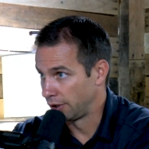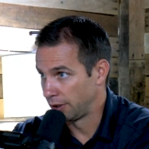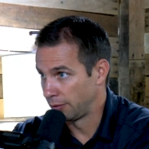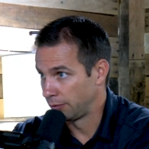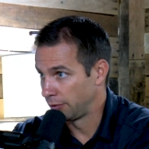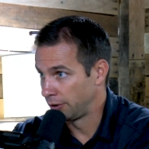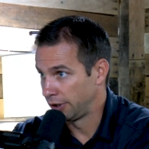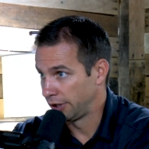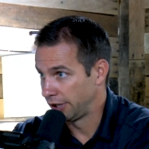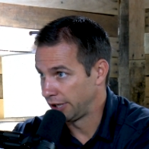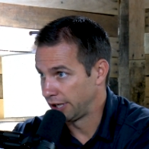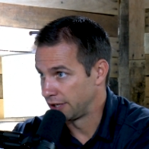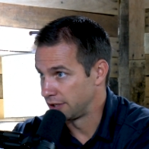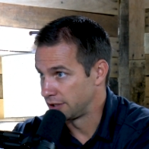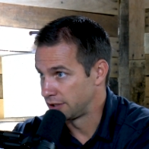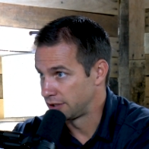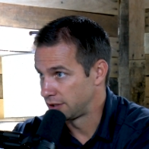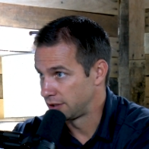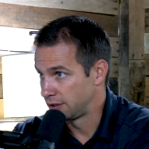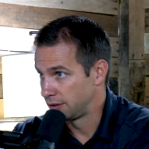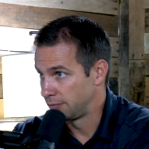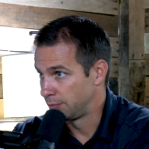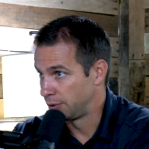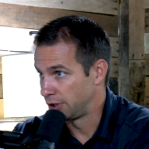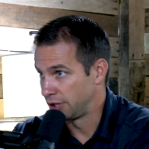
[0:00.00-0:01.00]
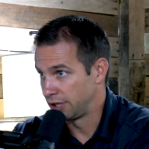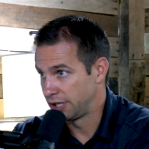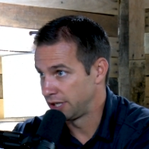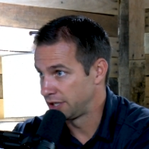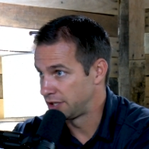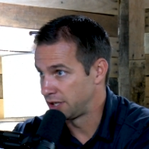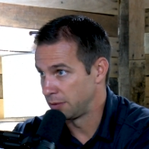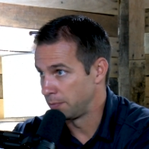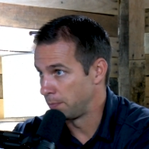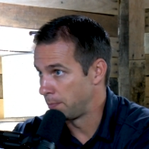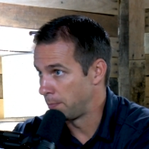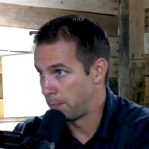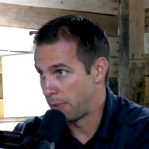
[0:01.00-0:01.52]
It mm-hmm. really is, but it
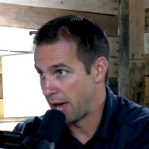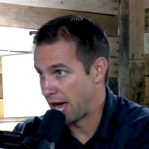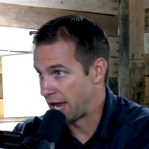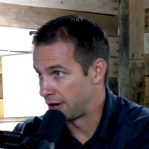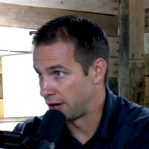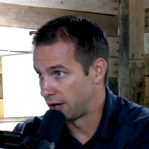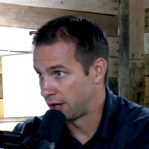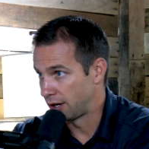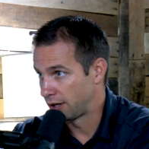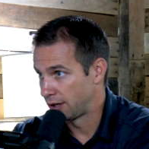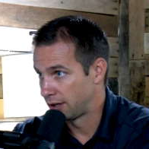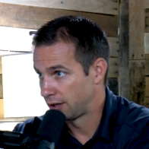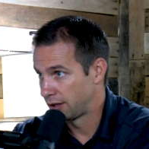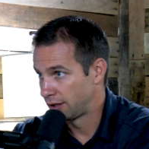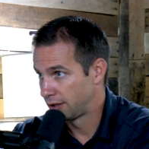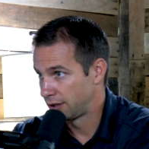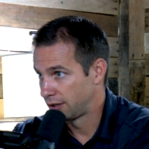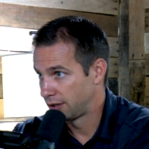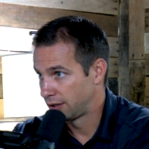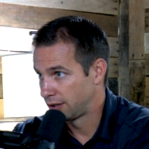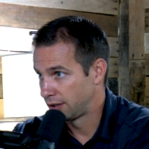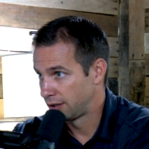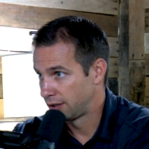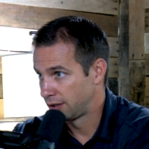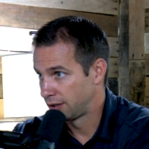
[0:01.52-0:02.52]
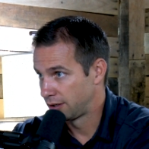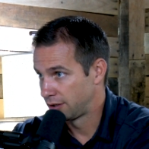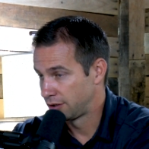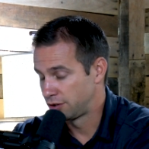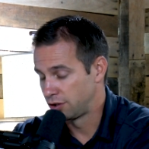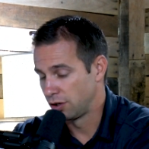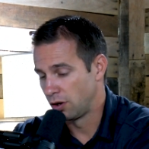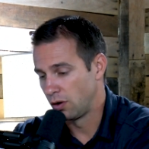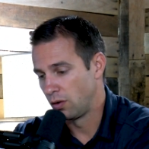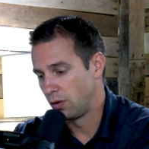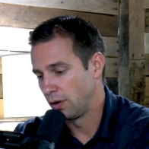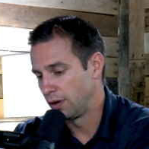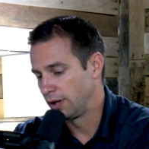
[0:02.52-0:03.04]
isn't better. Right.
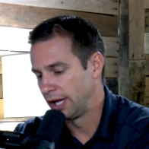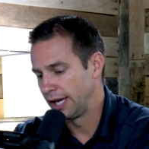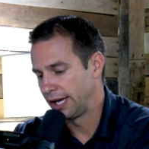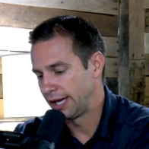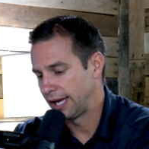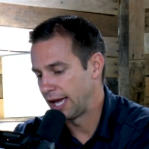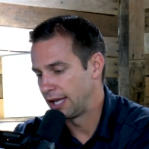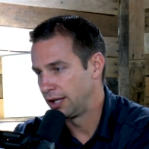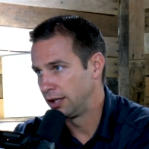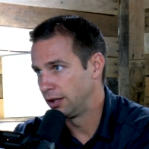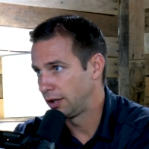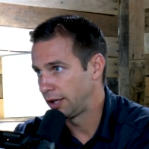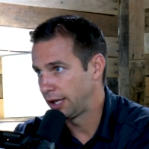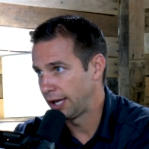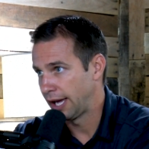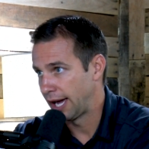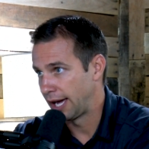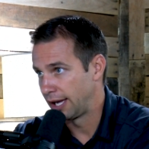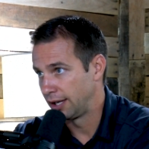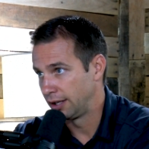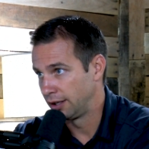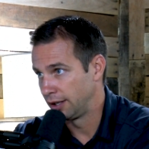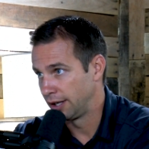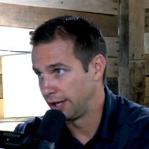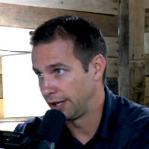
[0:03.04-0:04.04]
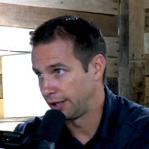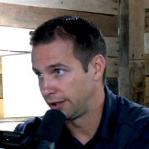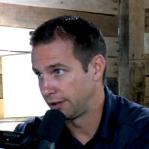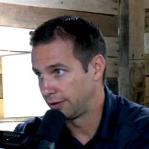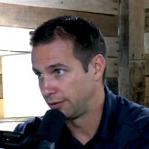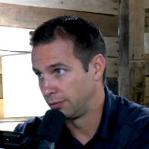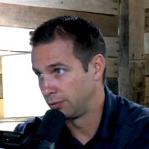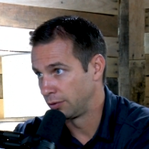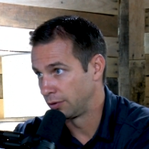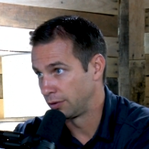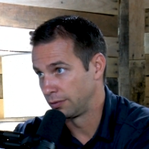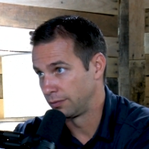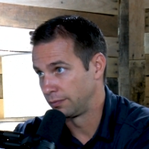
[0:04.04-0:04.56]
So, like, I look at like
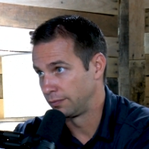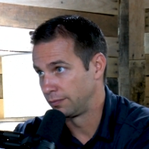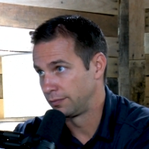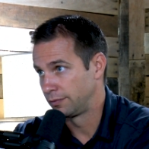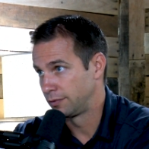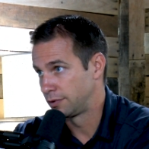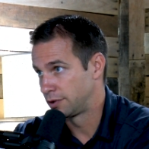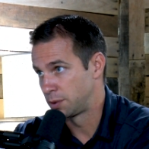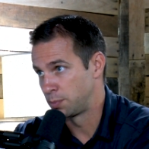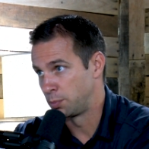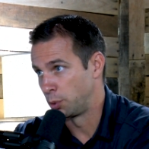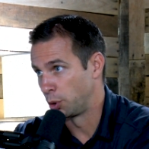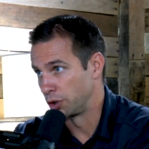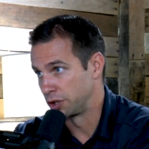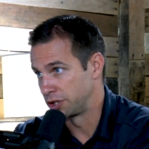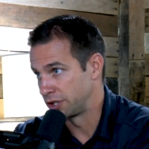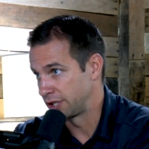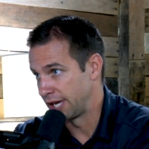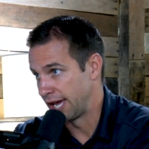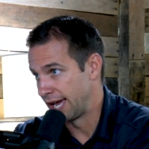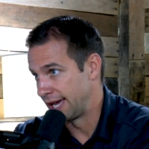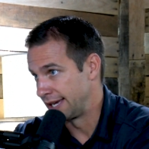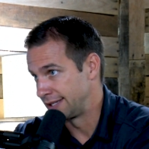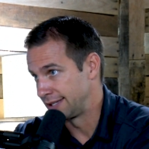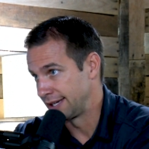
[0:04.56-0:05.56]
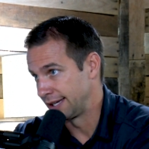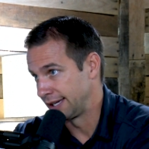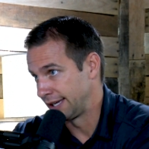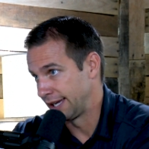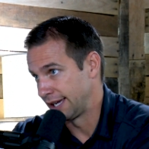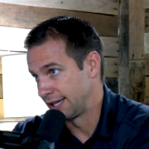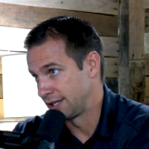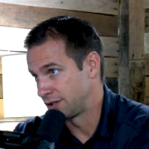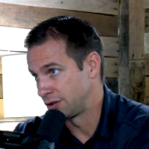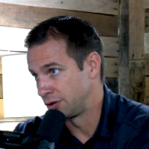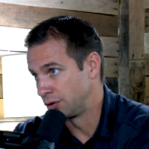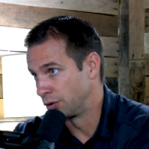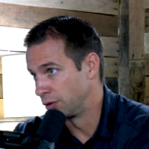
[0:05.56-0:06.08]
we're sports guys, I
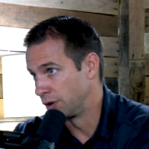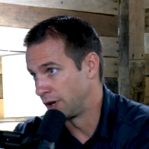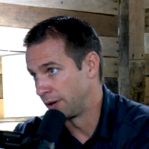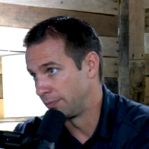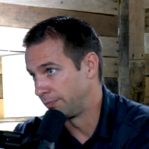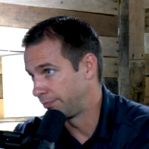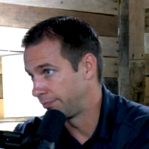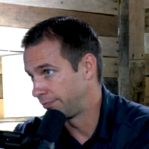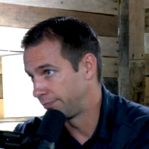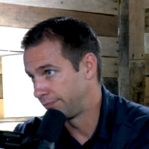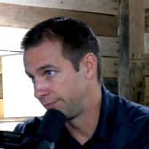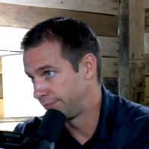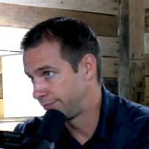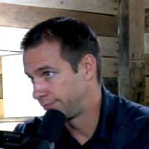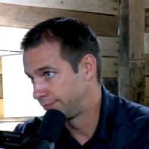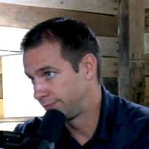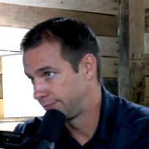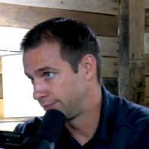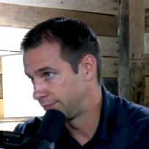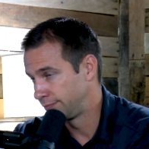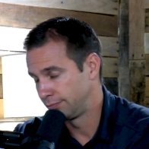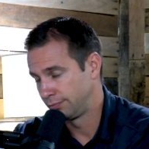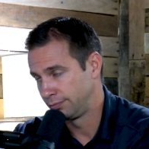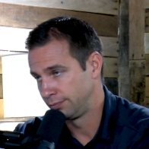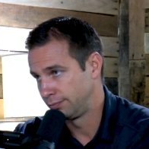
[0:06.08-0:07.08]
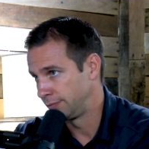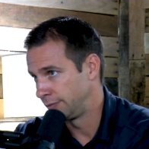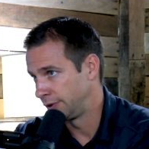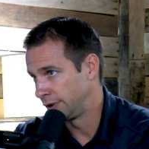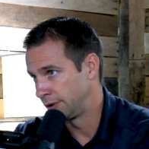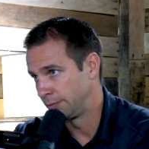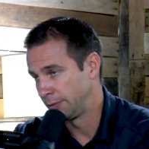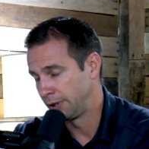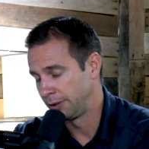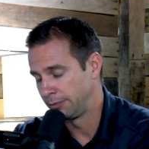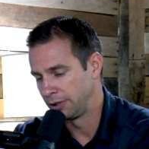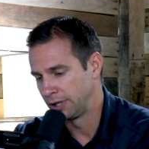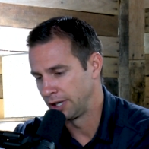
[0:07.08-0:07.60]
guess. Grew up, yeah, you know,
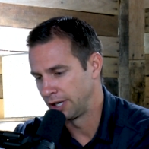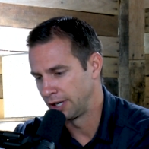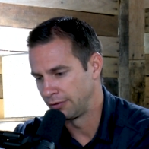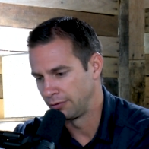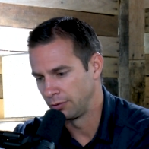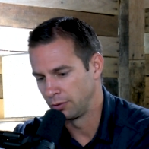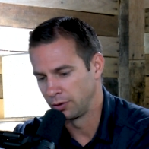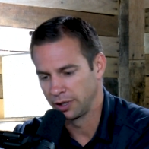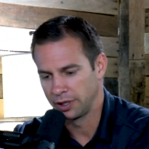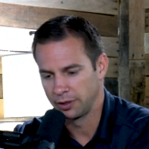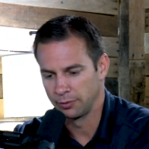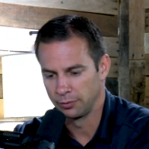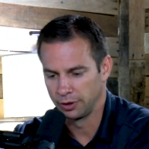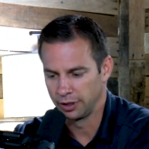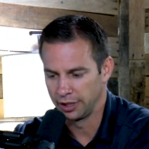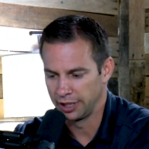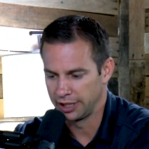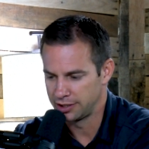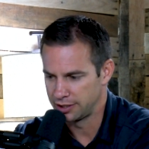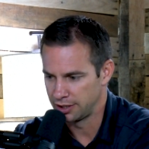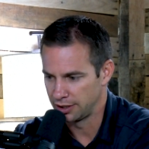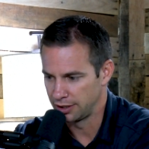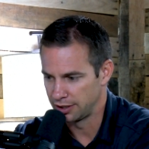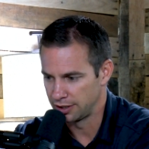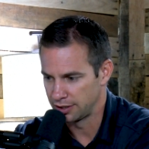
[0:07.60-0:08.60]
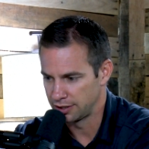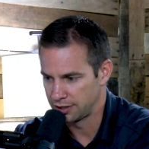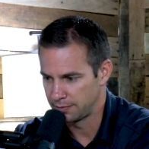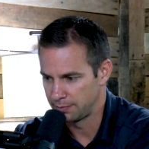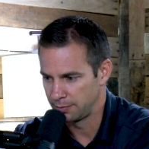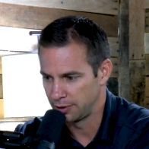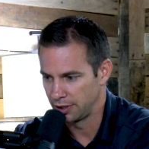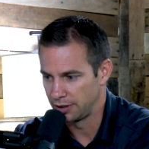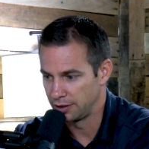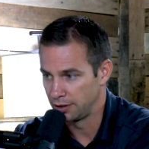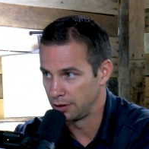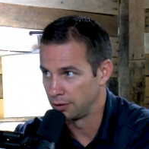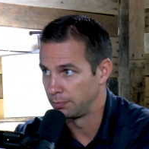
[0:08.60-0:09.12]
maybe not everyone can relate to this,
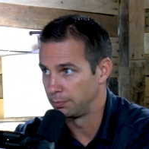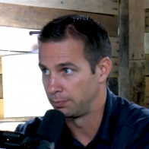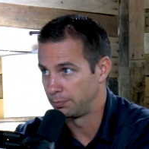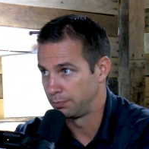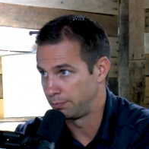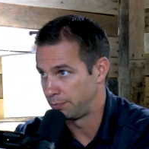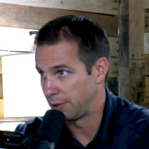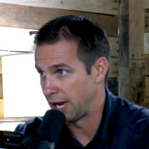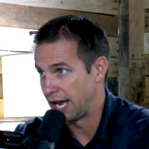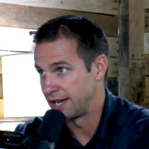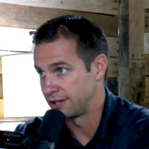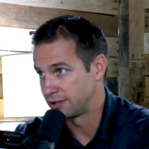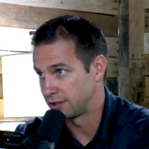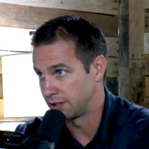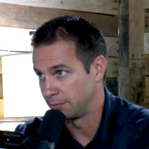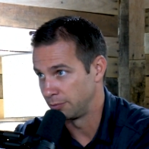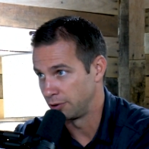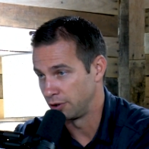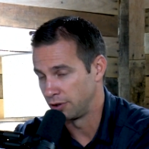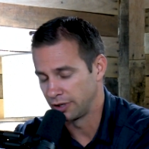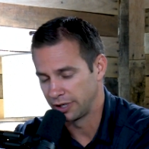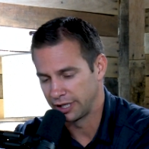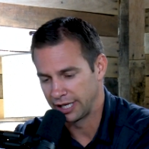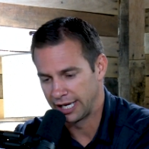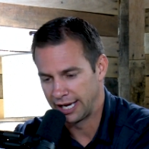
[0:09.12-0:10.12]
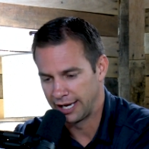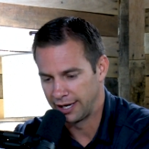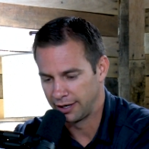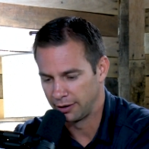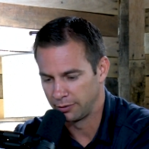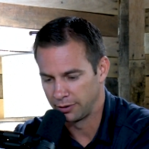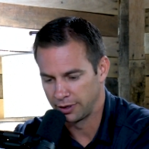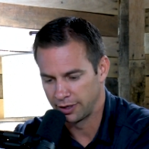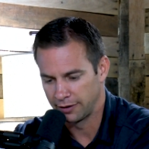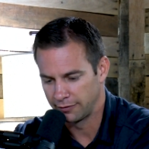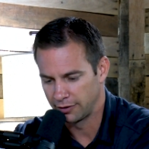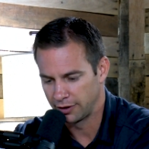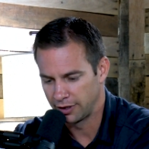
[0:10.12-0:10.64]
but you're basketball guy or
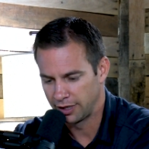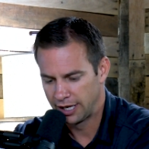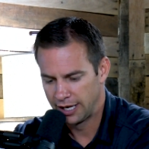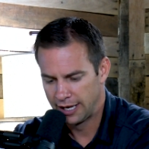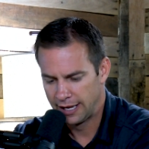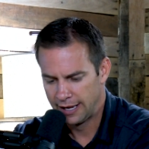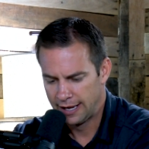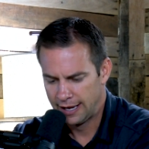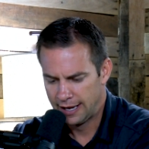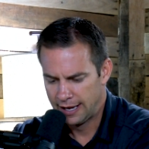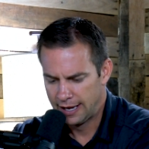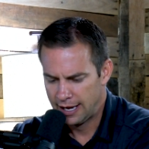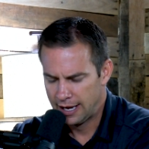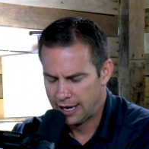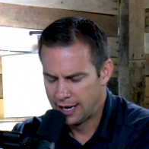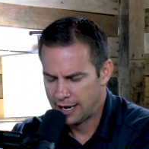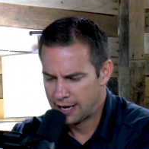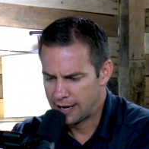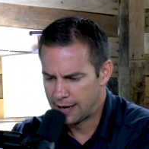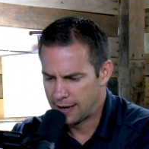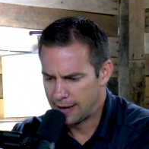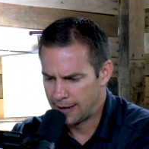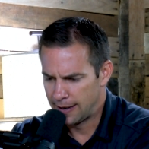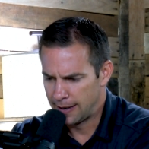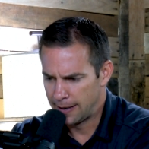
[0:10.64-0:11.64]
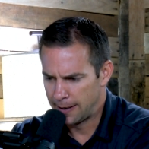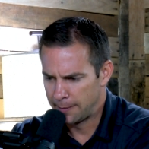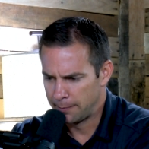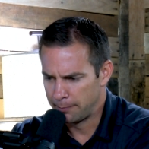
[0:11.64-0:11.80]
whatever. Yeah.